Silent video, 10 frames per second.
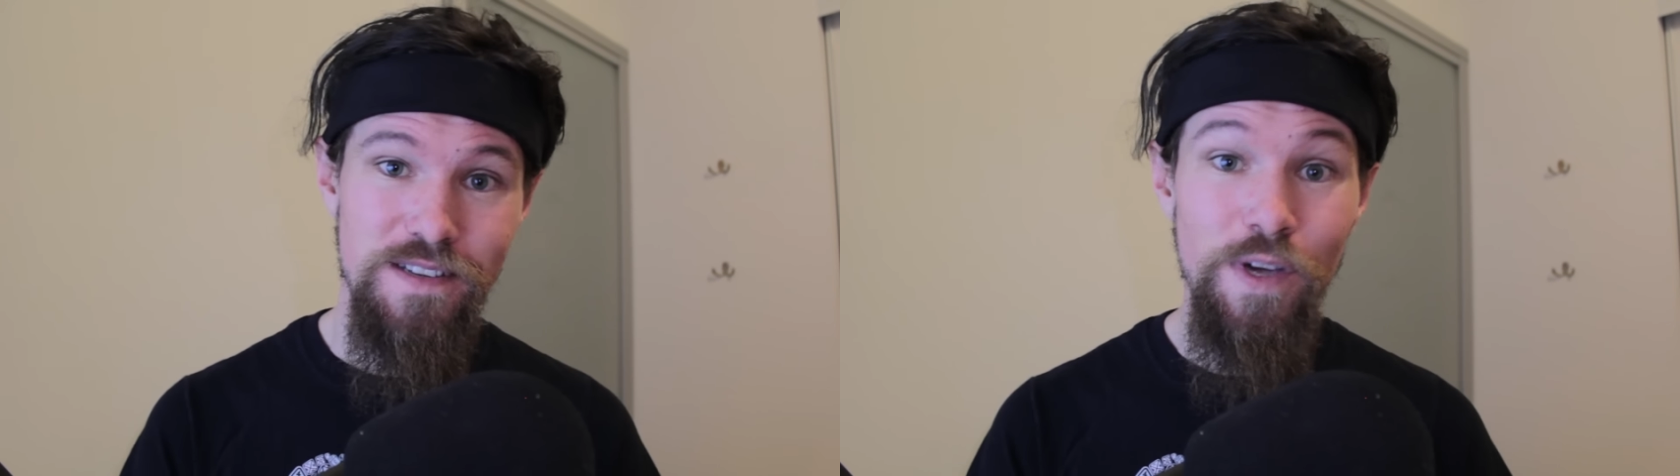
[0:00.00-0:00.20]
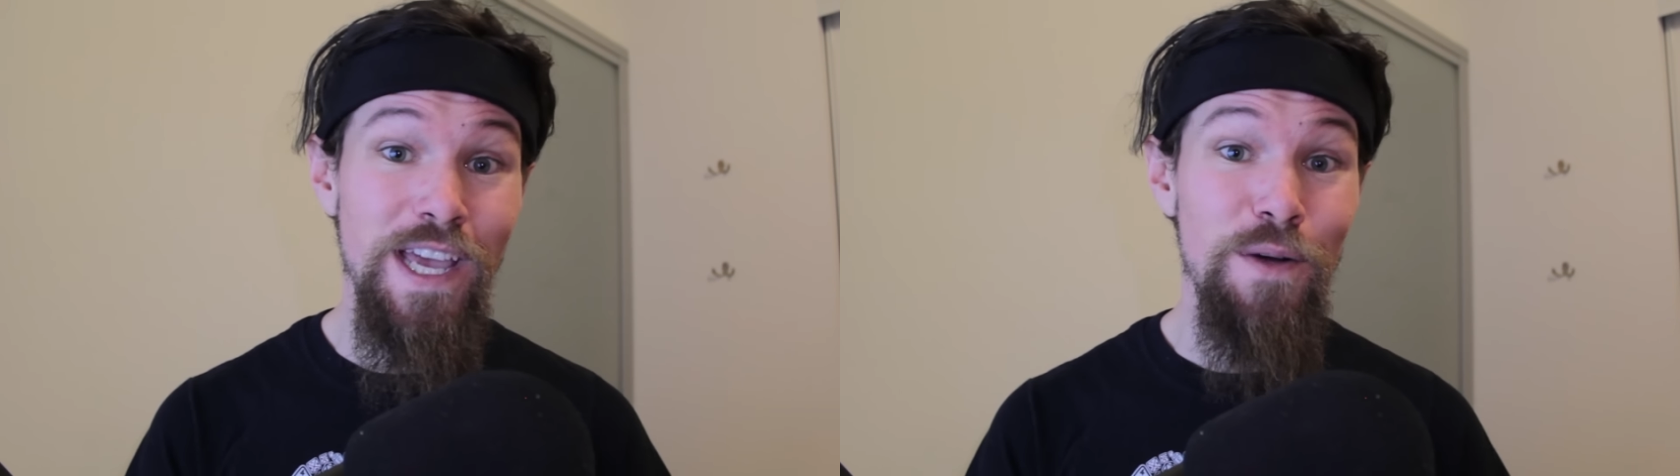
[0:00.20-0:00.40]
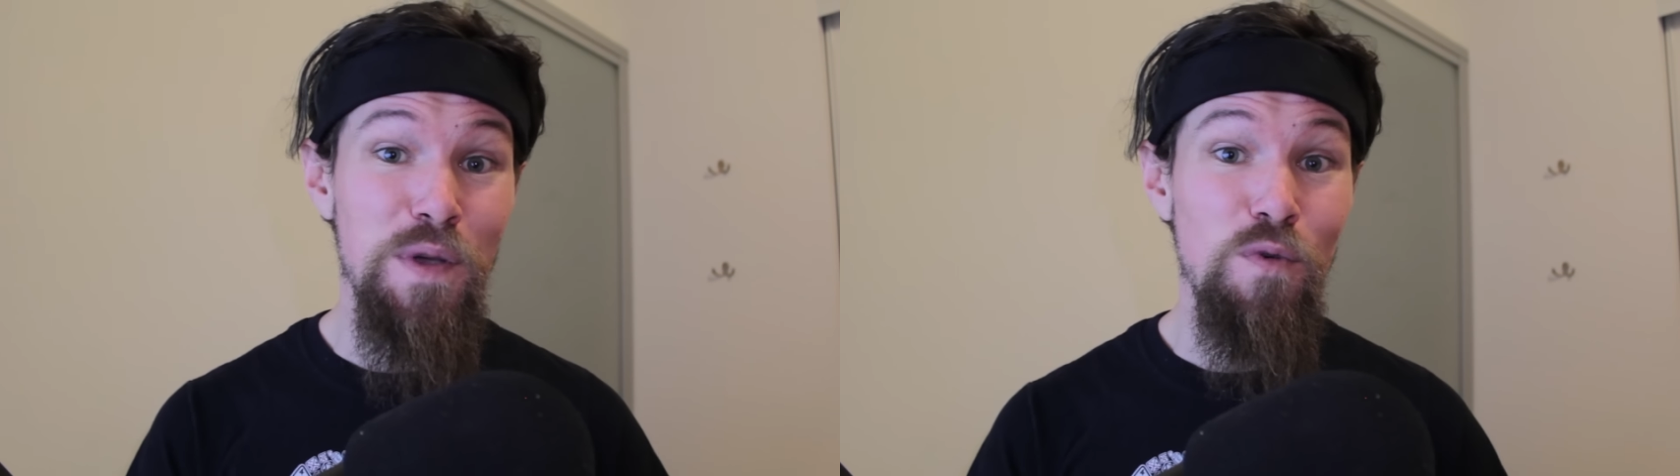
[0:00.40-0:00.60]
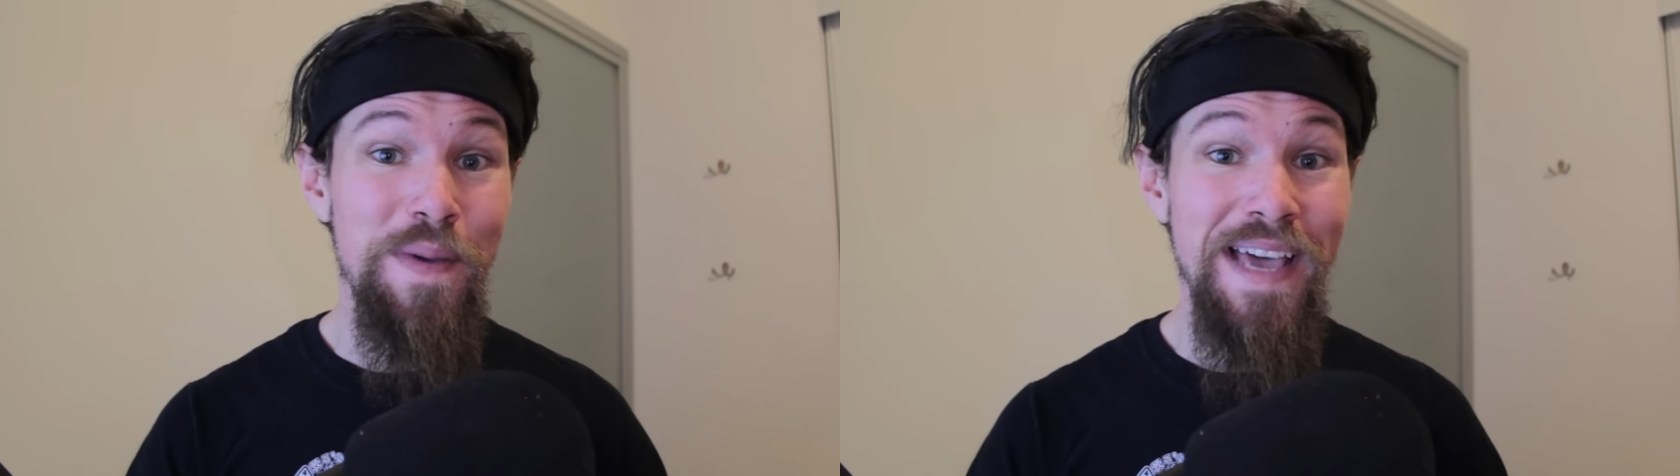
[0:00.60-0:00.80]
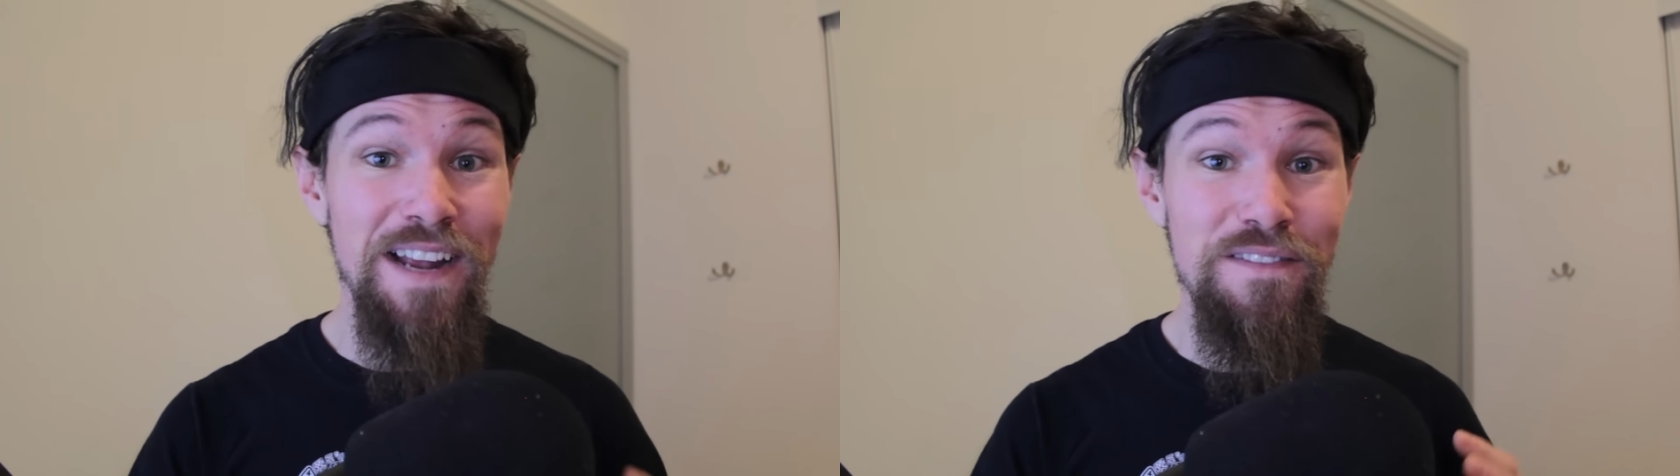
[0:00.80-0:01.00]
where we will
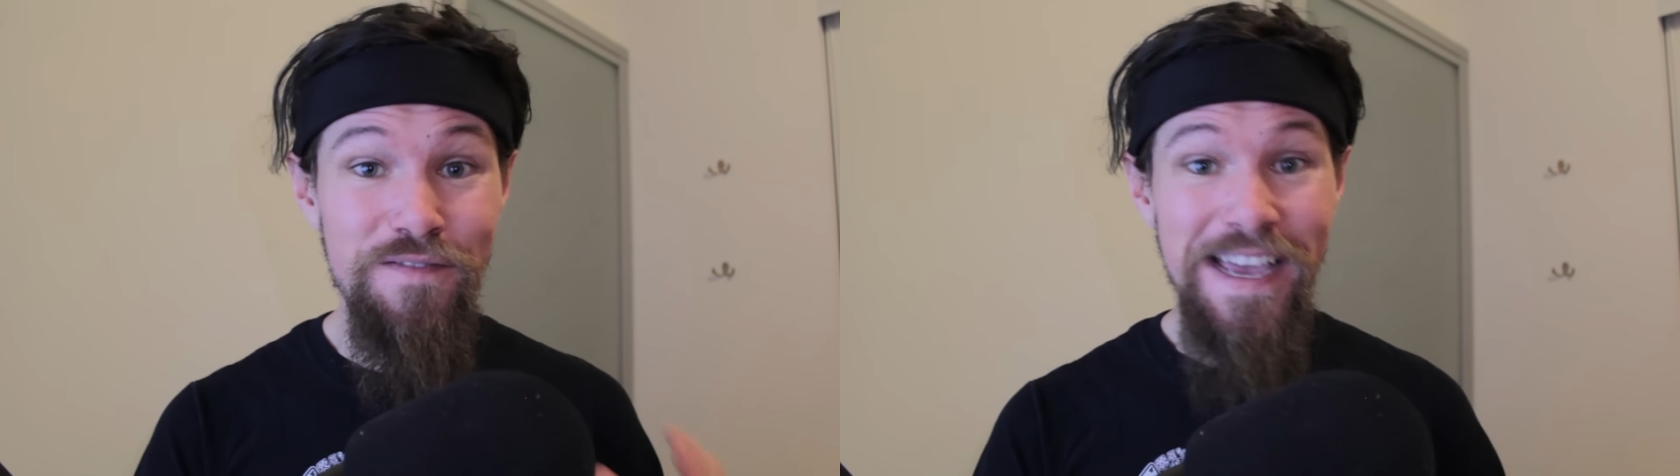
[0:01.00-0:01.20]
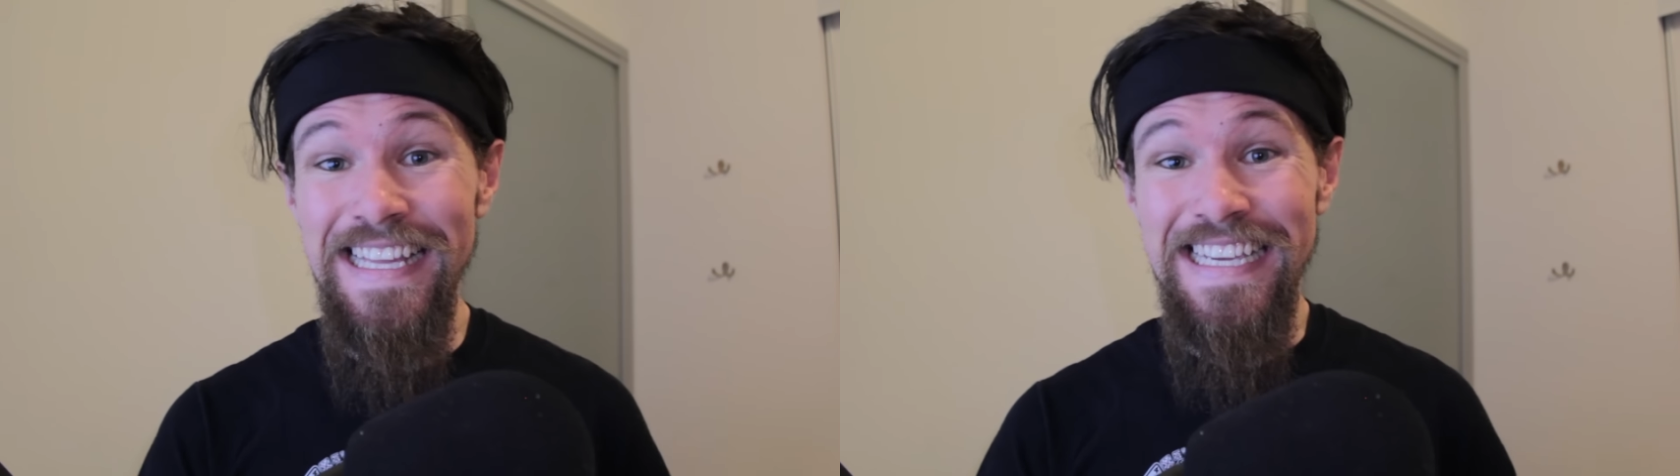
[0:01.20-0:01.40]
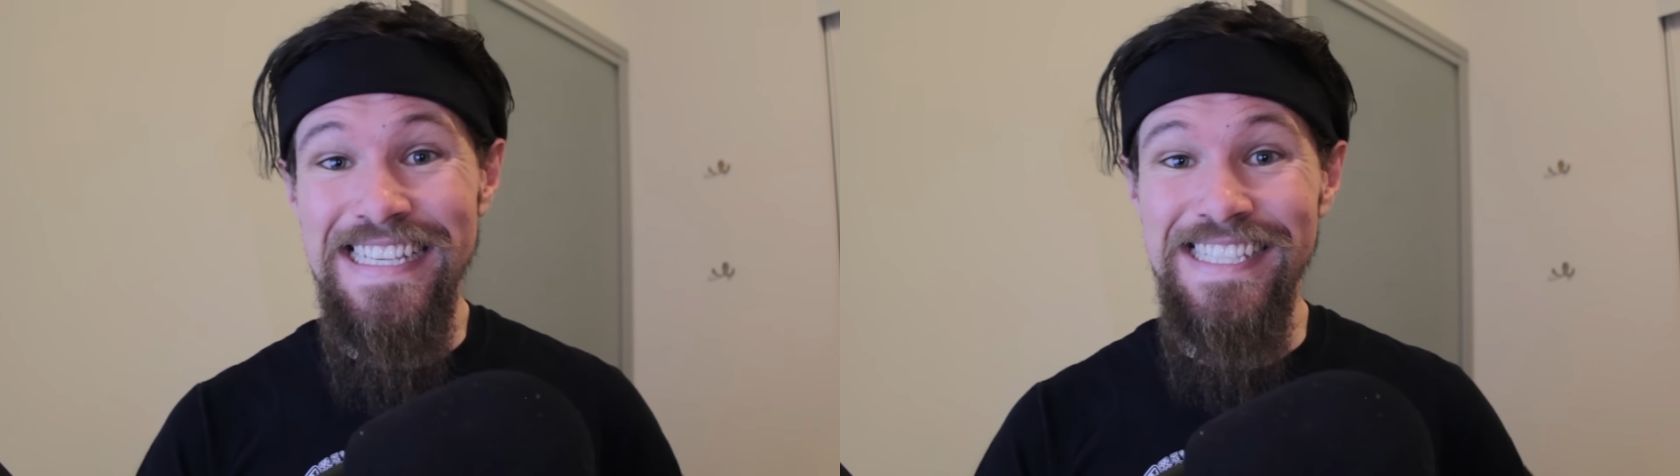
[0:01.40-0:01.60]
be unveiling